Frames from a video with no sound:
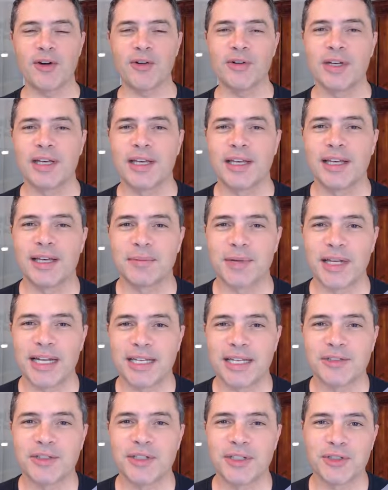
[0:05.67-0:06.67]
I'm going to
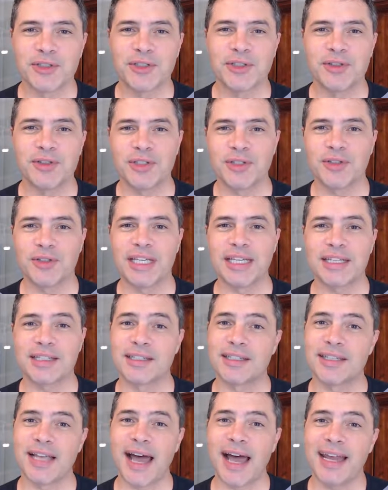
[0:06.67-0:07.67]
introduce you to the
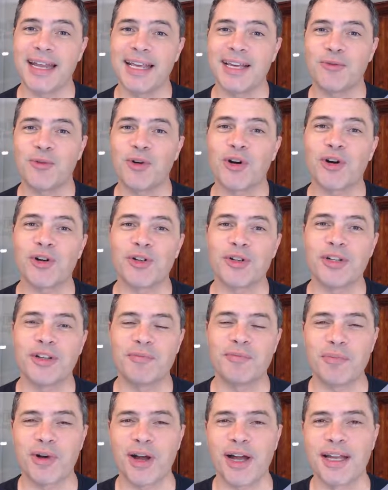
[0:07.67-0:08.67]
exciting world
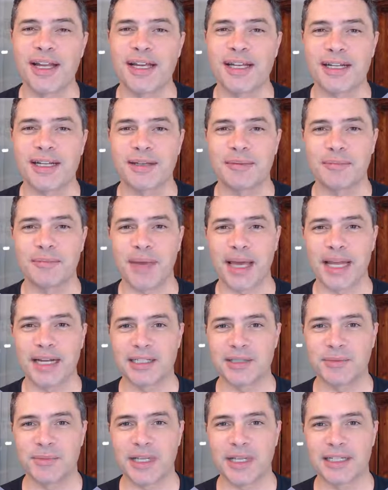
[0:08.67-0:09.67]
of project
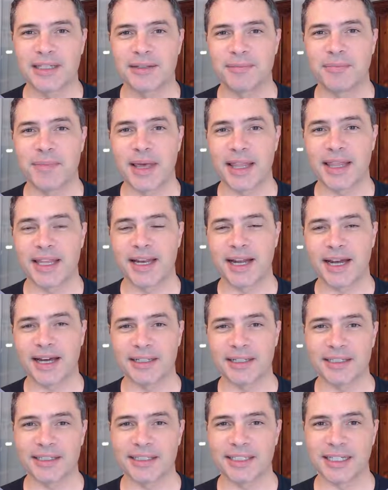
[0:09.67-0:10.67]
management
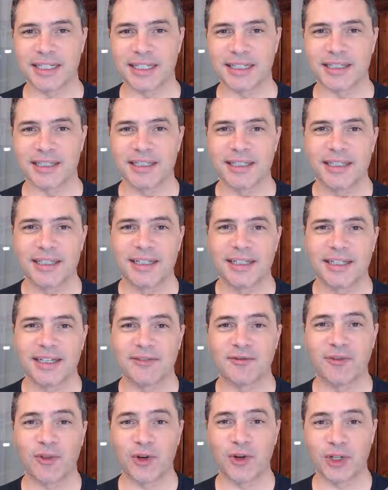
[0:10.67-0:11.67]
methodology
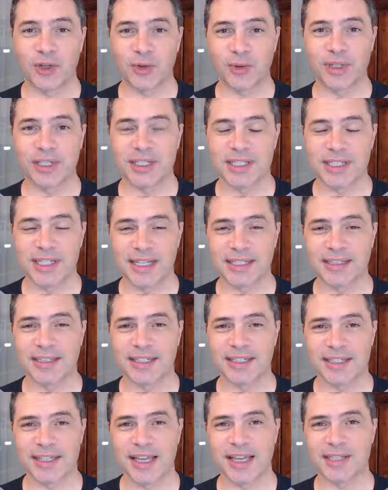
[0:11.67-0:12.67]
for your real estate
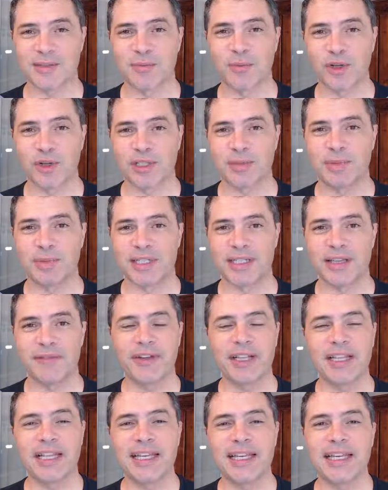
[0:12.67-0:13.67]
success more
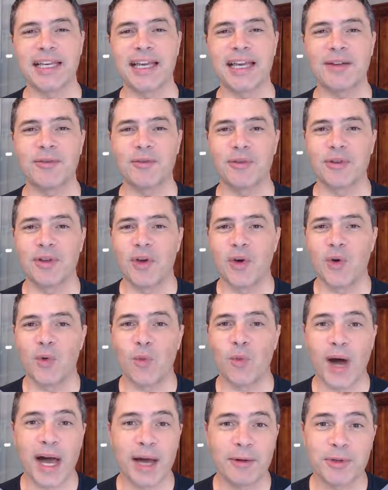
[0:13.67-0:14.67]
specifically. And
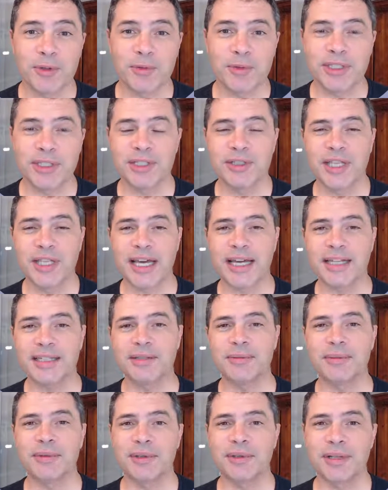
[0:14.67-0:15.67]
why would we do
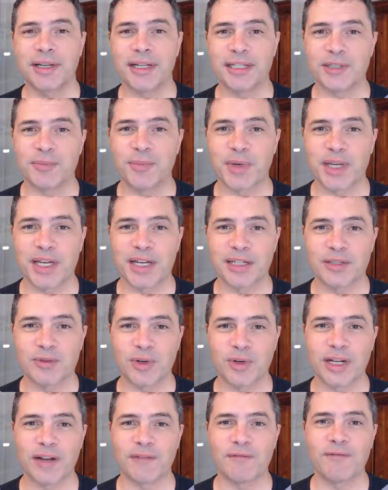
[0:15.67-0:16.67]
that? And it's because
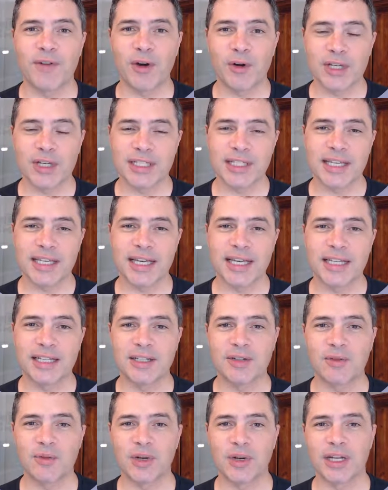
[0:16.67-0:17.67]
we're going to focus
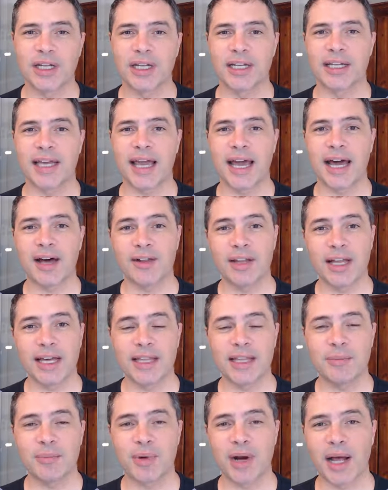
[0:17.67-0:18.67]
in, we're going to outline
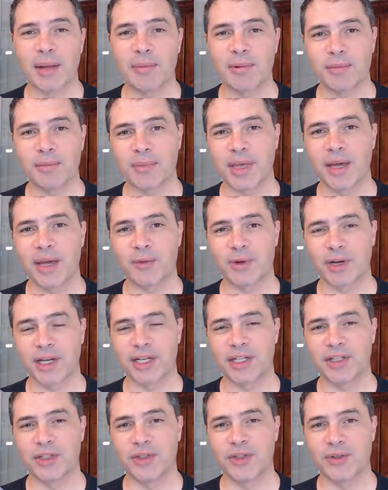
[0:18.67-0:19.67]
the problem, and we're
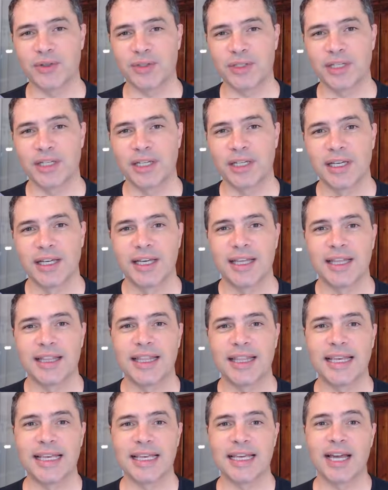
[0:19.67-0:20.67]
going to use
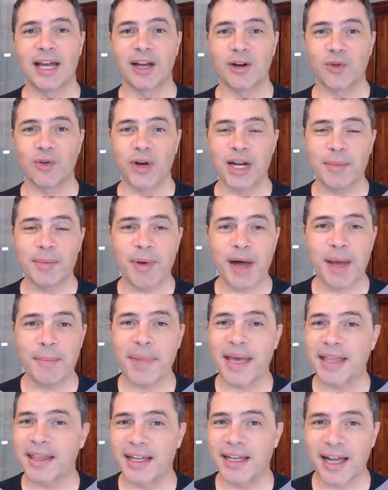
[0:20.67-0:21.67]
the agreed upon
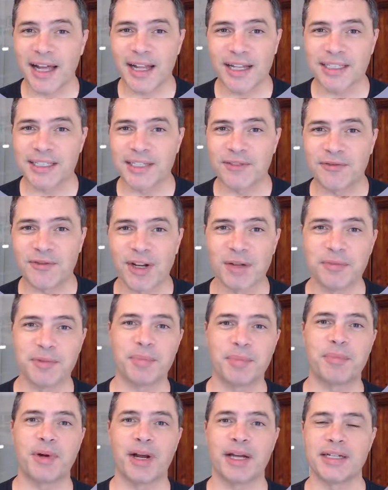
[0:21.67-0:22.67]
methodology from the
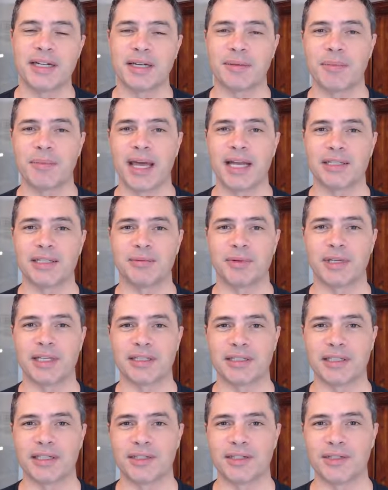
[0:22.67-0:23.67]
Project Management
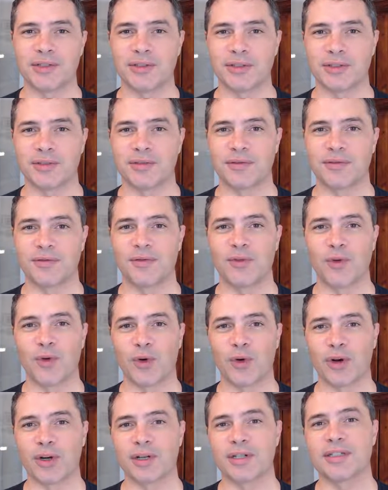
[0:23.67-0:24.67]
Institute
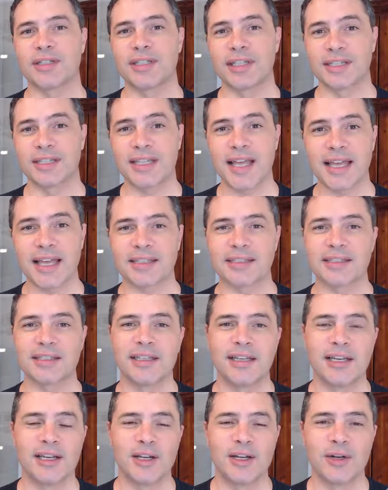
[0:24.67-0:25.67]
for success.
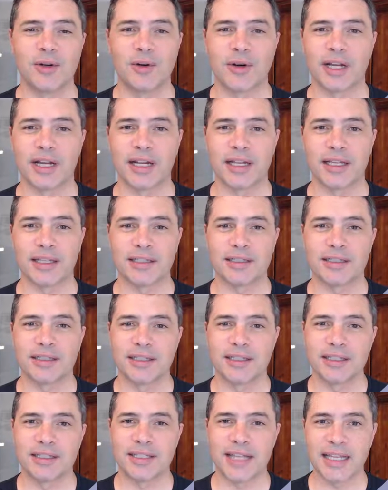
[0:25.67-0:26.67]
We're going to
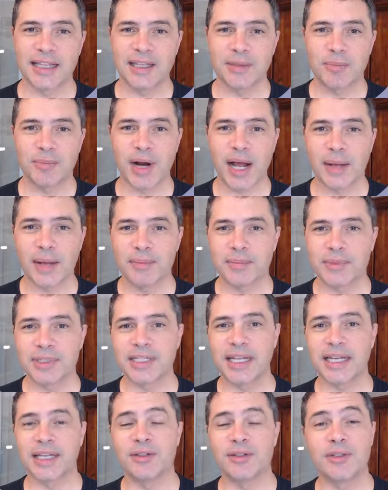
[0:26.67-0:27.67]
state the problem,
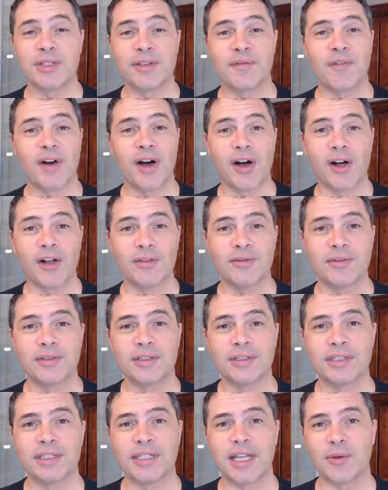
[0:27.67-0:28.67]
state who's
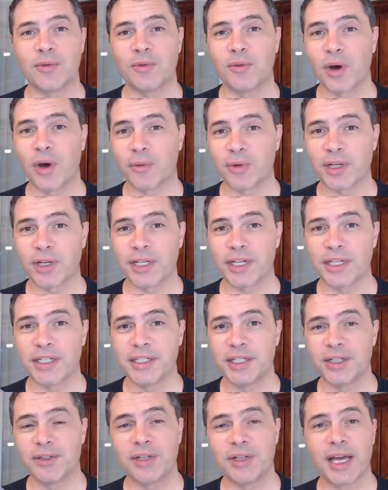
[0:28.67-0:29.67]
involved, state what we're going to
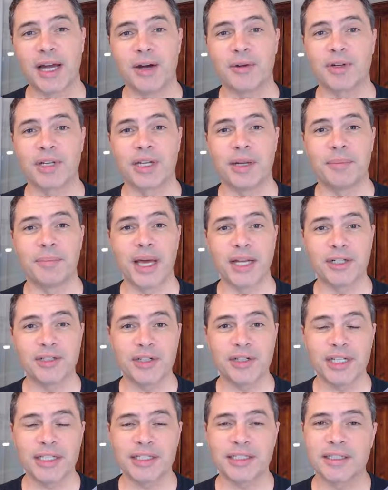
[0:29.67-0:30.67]
do and how we're going to
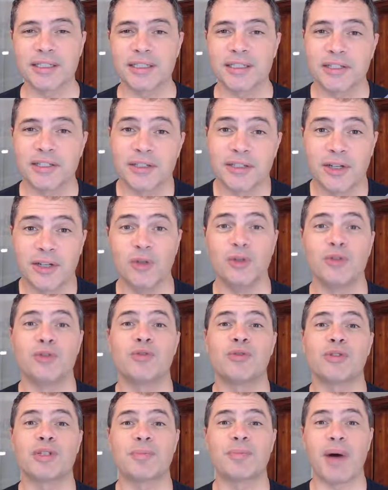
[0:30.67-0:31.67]
measure it,
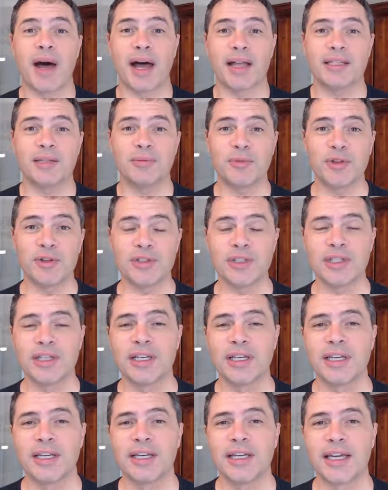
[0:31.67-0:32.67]
who's responsible,
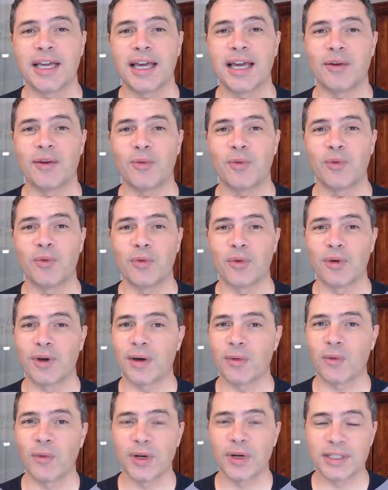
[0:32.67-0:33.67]
and
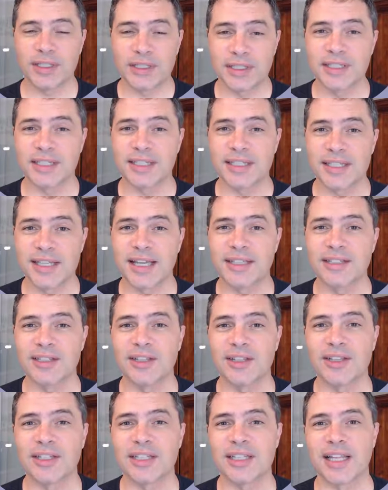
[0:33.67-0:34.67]
what success
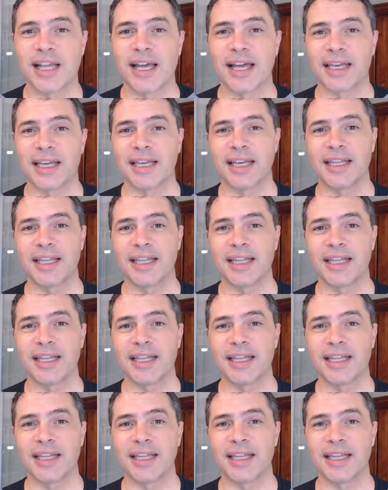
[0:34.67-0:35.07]
looks like.